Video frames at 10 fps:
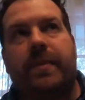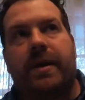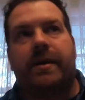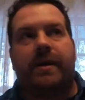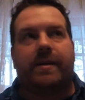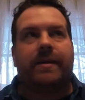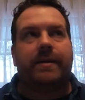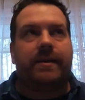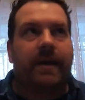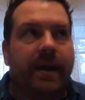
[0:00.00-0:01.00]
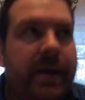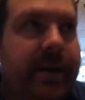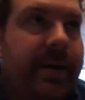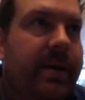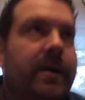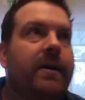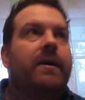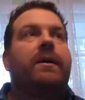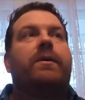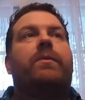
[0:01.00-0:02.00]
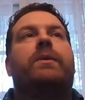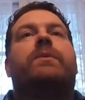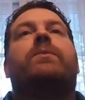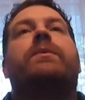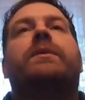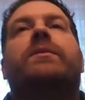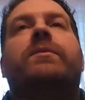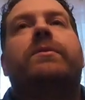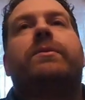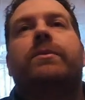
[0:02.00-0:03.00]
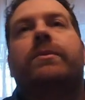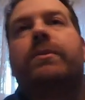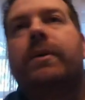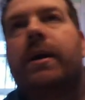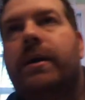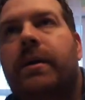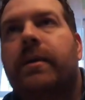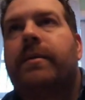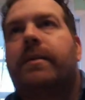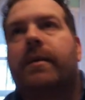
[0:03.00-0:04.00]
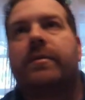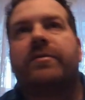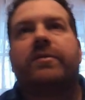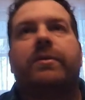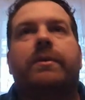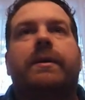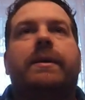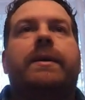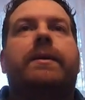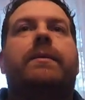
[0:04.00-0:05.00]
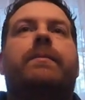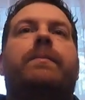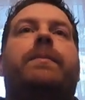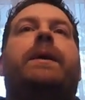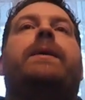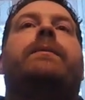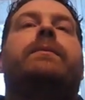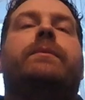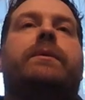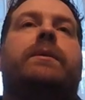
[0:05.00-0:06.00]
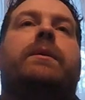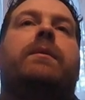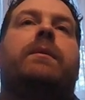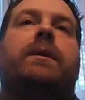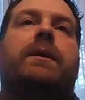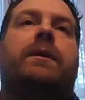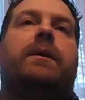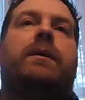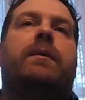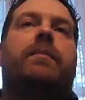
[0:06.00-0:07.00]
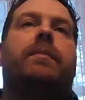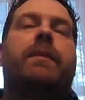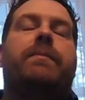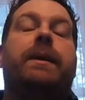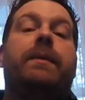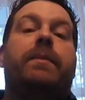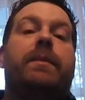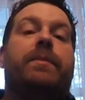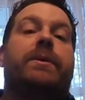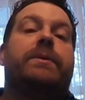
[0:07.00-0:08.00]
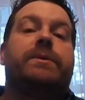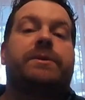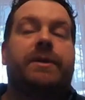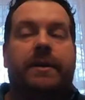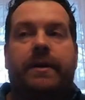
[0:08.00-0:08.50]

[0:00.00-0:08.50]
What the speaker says: Alright, today we are going to tell a story about the my PB perch.